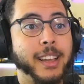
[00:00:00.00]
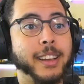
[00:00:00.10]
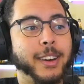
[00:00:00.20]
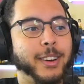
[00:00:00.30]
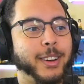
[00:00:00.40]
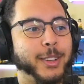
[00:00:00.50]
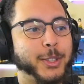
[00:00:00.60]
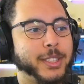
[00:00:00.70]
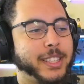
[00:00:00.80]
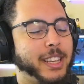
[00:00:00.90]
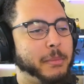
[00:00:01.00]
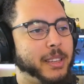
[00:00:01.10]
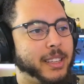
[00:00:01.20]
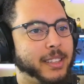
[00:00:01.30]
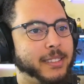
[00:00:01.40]
Oh, she's
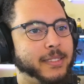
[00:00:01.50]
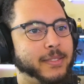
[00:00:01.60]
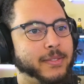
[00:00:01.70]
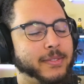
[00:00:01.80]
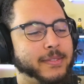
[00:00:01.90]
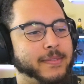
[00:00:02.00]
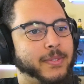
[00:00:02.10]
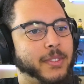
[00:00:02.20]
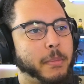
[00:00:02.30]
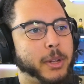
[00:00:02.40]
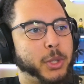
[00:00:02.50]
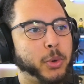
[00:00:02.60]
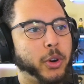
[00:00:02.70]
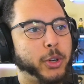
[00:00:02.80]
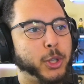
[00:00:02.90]
timid. I bet you
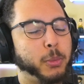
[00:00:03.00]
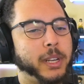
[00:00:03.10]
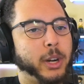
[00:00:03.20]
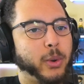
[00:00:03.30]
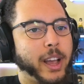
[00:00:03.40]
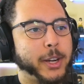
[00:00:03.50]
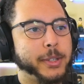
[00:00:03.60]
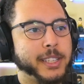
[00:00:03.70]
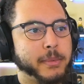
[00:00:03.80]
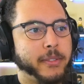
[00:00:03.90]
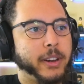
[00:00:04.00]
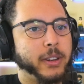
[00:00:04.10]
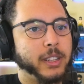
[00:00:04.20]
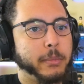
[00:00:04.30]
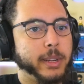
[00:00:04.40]
her human interaction has been very
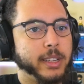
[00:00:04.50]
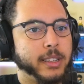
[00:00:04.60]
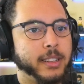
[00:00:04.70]
limited.